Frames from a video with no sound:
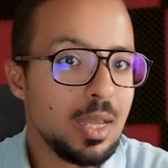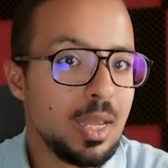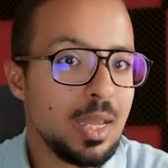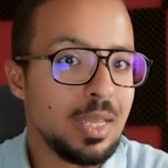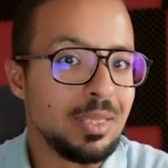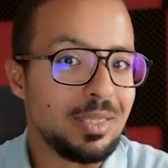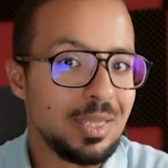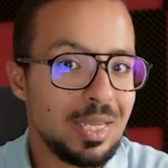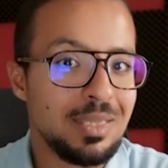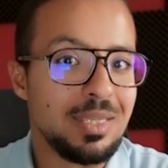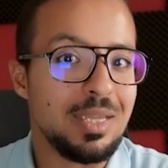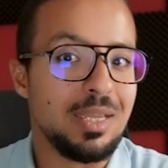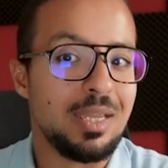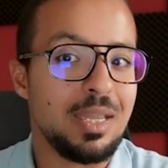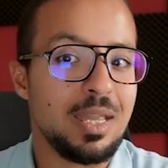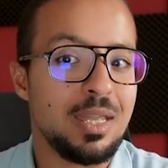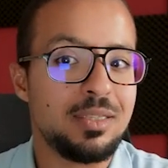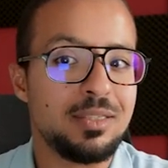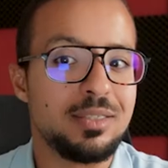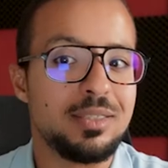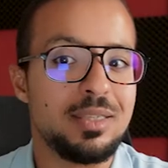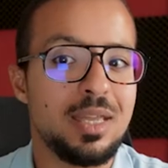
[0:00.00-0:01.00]
it
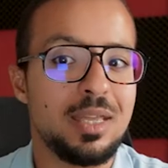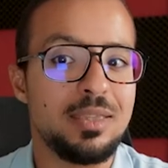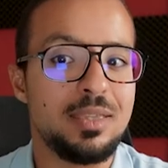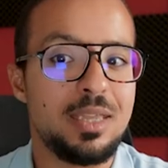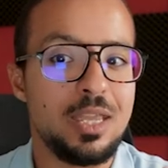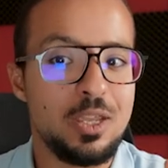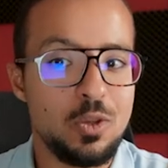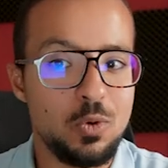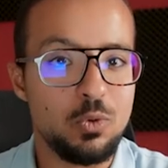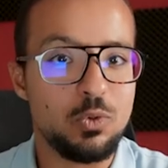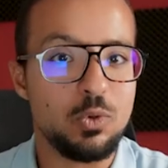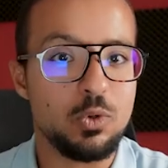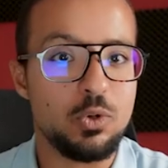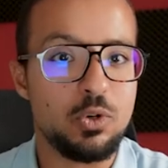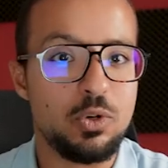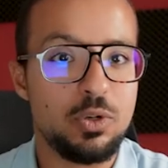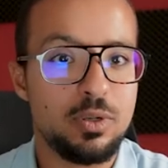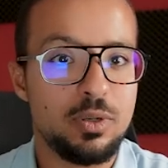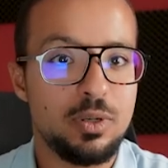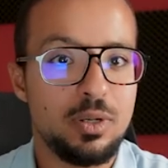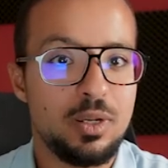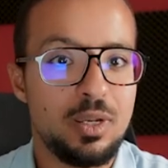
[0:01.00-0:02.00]
indicates that the user
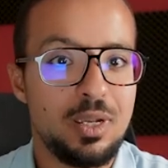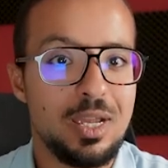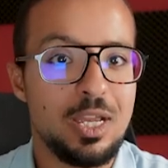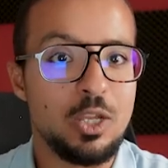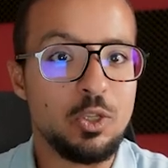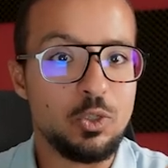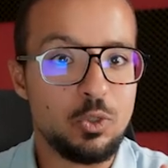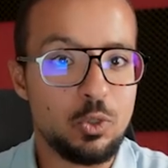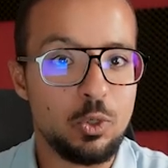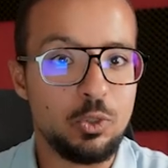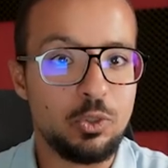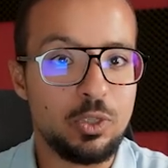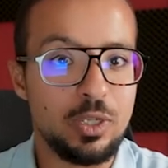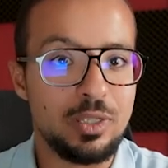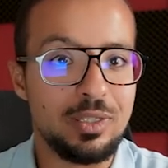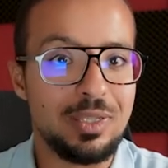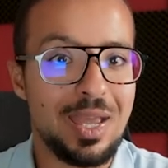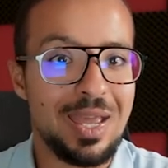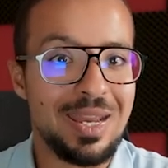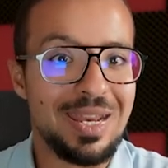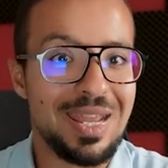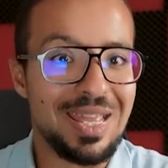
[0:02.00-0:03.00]

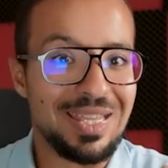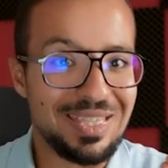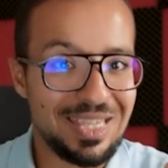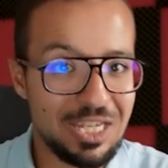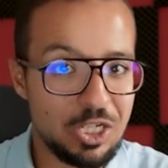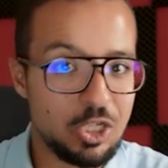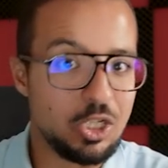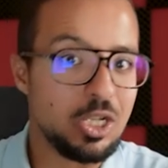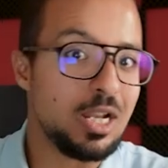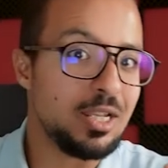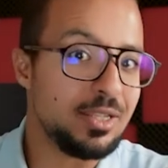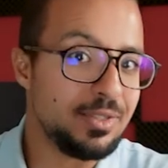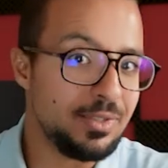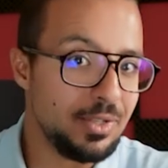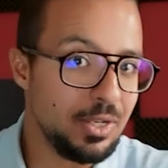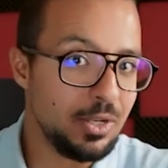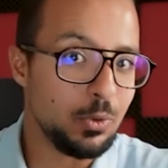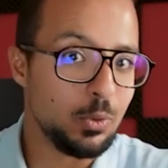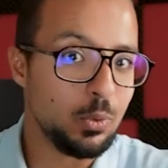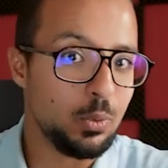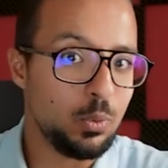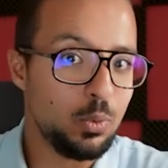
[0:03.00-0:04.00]
inserted an additional
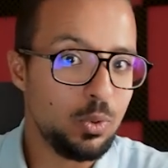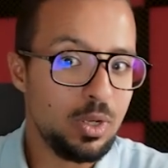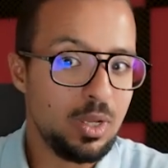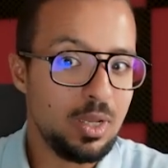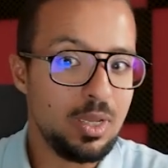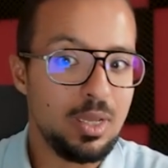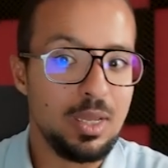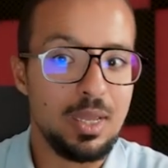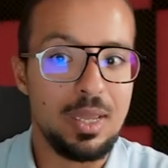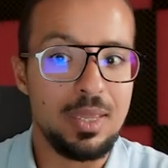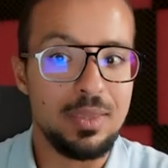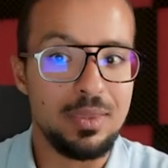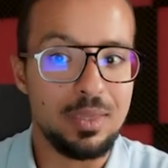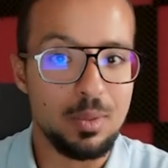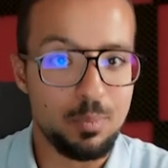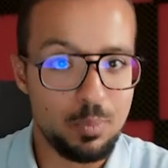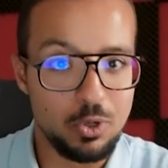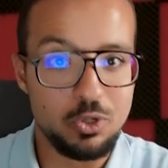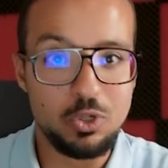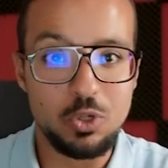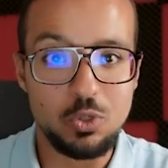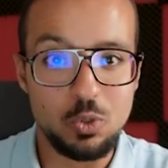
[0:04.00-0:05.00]
zero in the
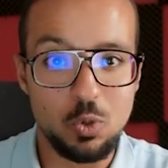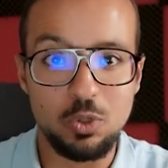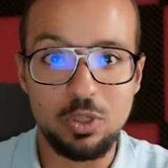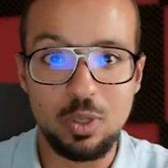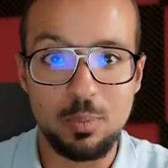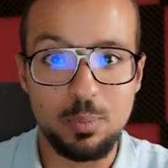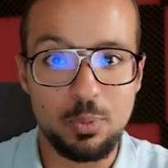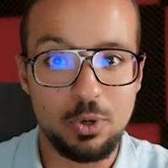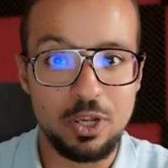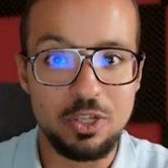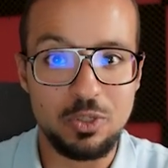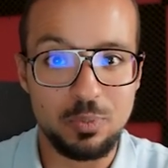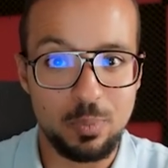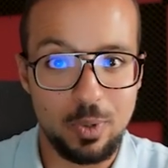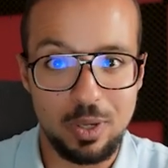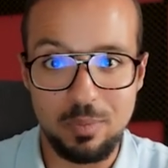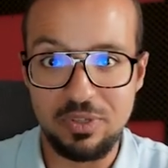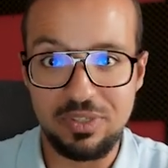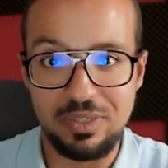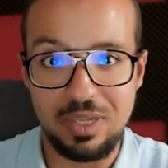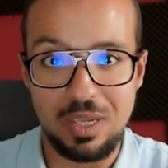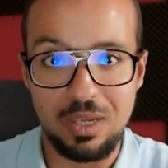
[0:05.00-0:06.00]
purchase order price by
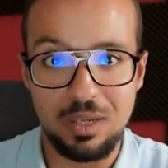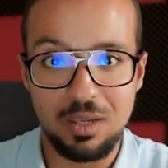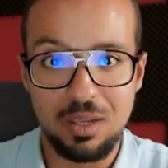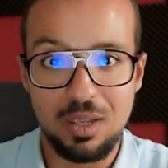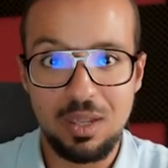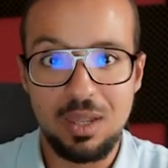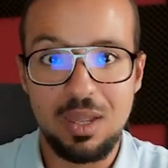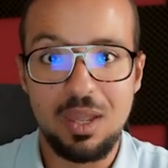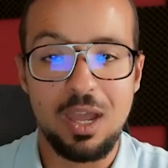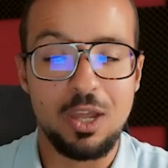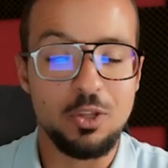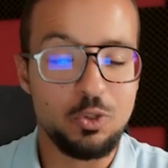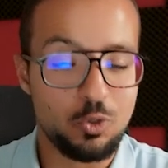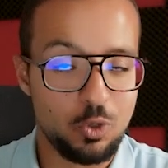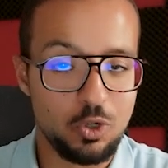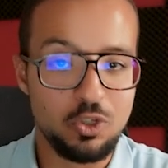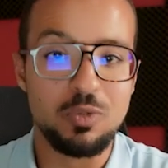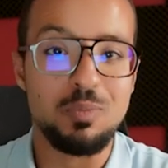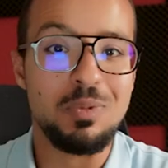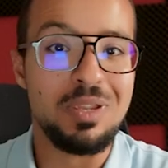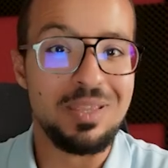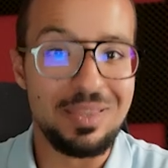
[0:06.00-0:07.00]
mistake. And
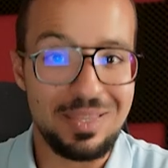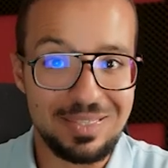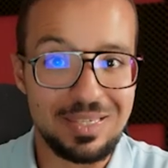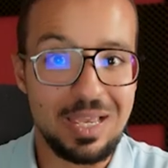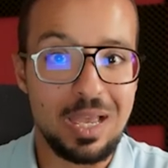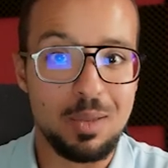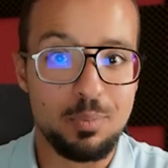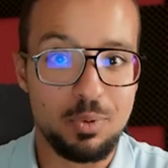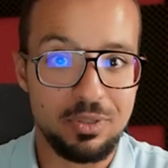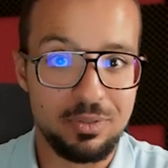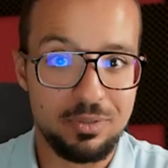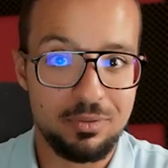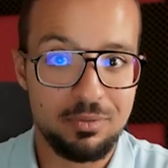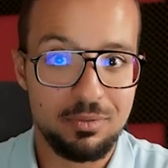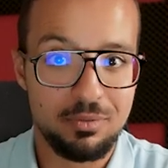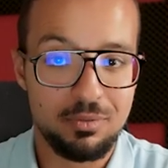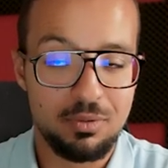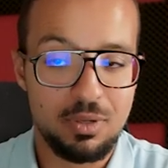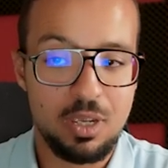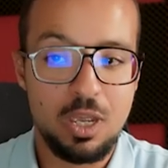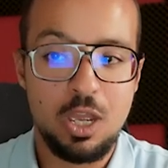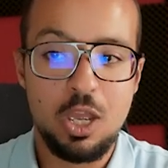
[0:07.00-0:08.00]
trust me, this happens.
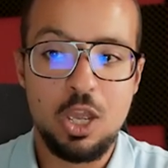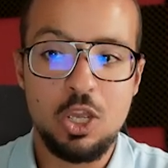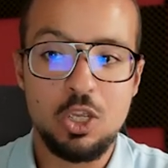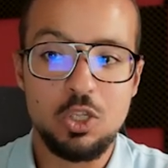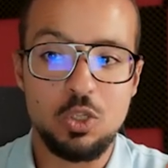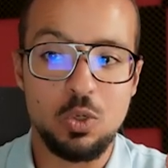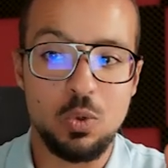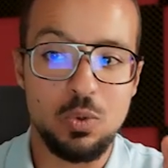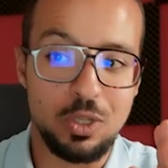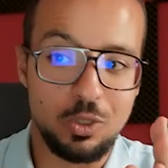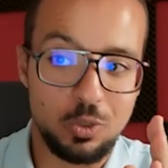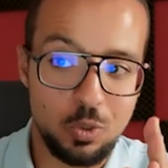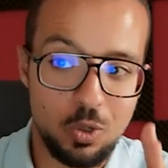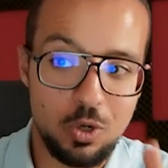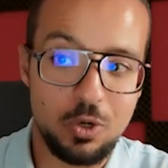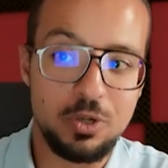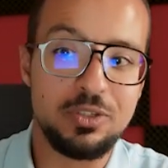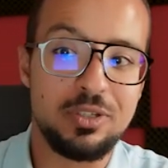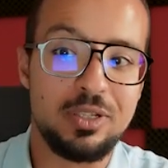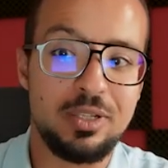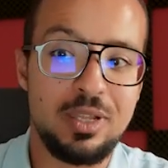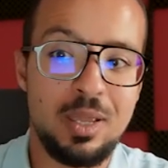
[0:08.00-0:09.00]
So the
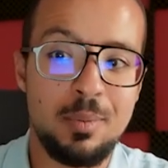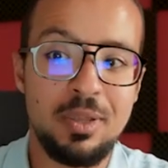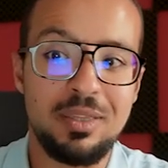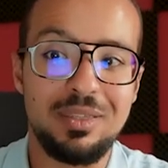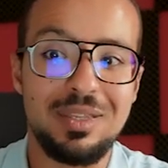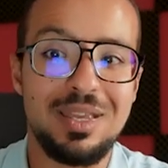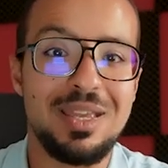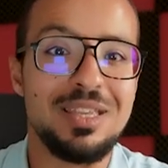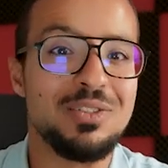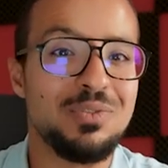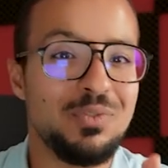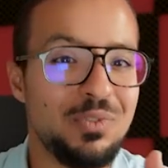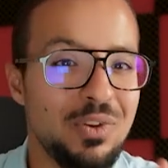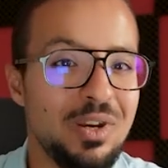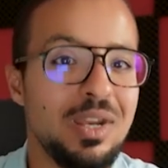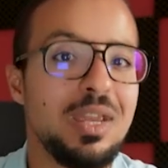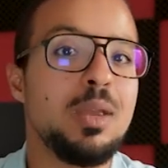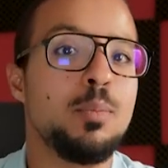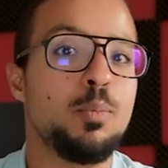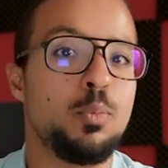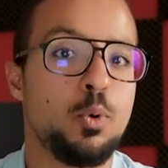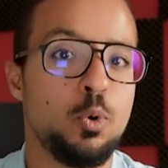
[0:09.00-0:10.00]
tolerance limit is
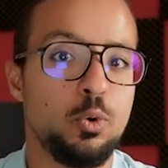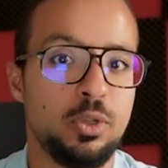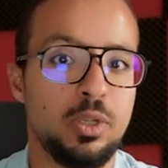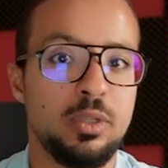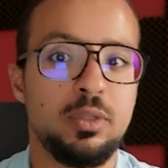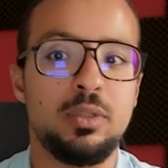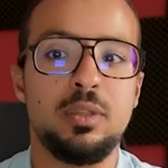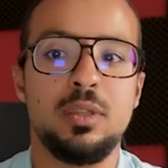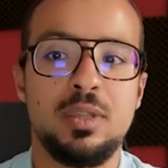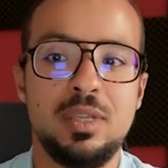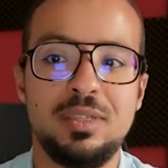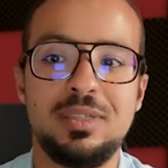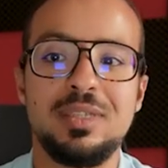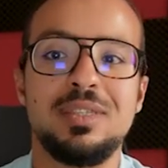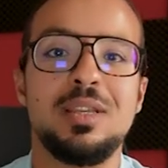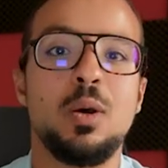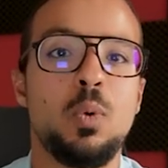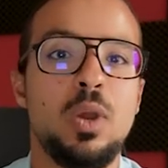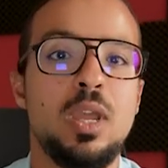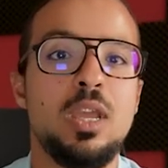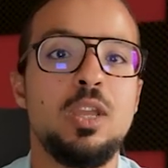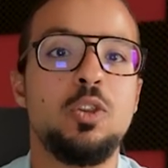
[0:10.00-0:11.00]
very important. This is
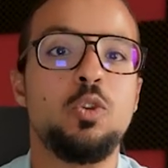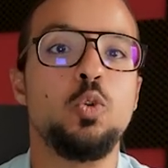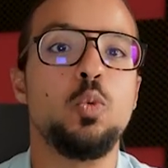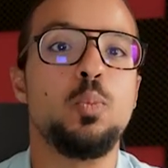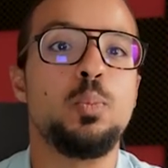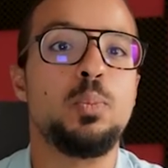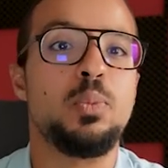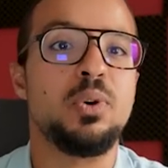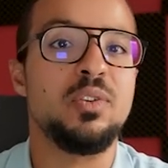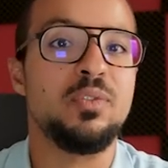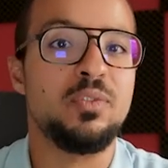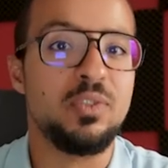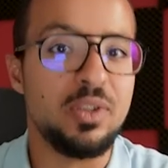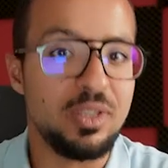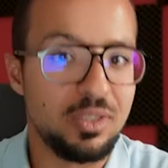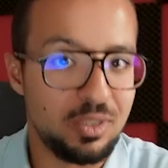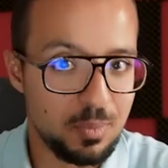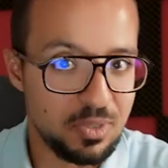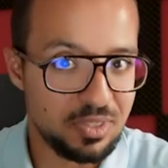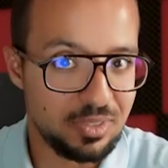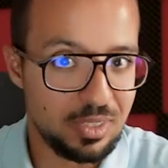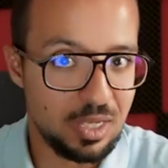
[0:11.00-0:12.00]
a way to
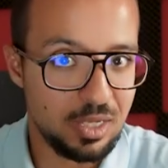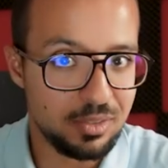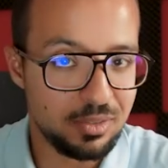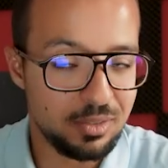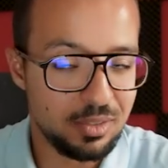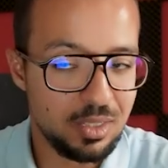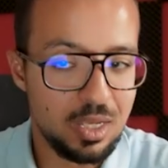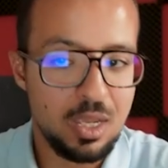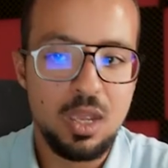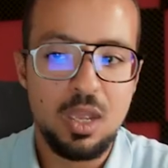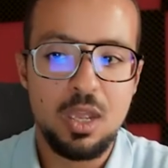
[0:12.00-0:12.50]
prevent mistakes.